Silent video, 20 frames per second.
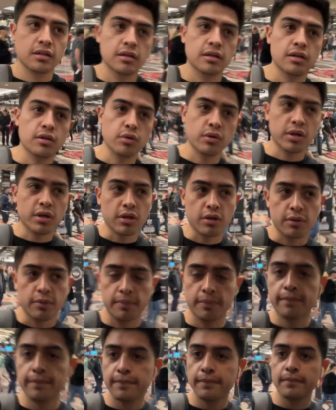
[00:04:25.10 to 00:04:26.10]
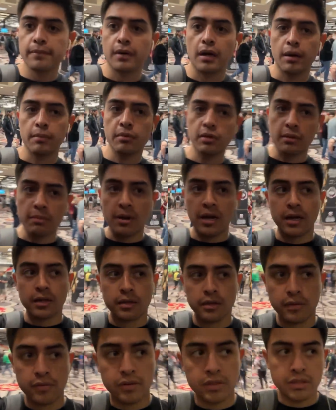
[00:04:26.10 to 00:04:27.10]
Here we go. I'm in the back
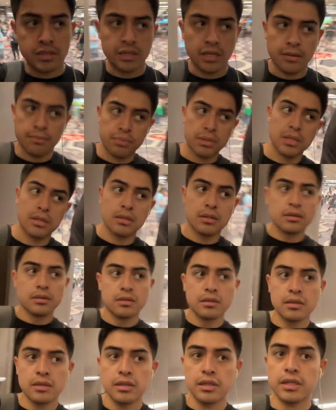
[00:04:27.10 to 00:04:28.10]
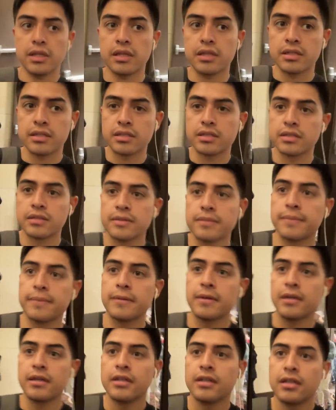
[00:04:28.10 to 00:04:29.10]
of this stampede. Look at this.
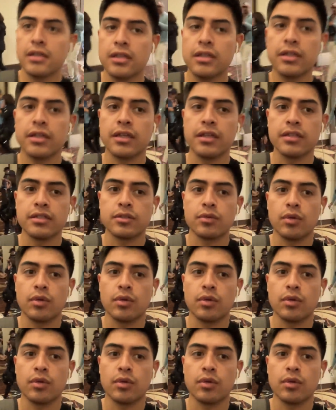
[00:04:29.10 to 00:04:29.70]
Look at this.